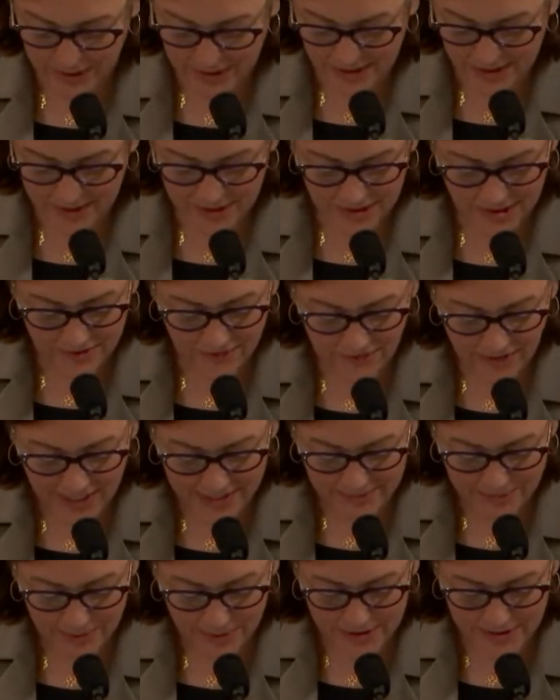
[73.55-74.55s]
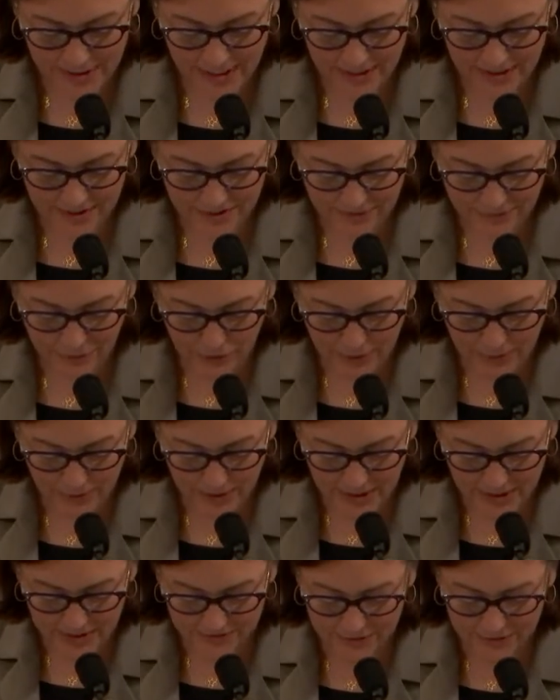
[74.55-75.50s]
It's just 5% of the formula